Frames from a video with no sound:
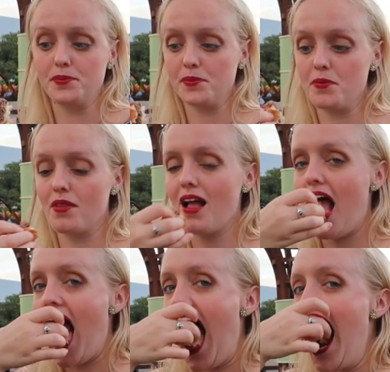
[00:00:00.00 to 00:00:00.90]
Yeah,
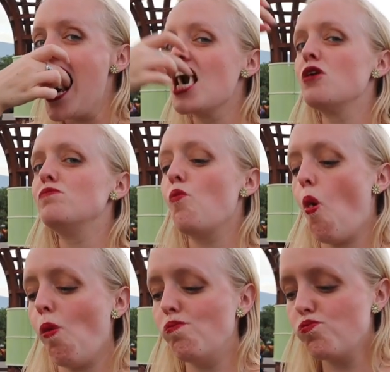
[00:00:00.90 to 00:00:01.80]
but I definitely
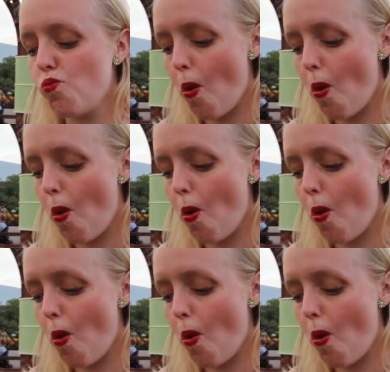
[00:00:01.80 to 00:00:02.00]
think the cottage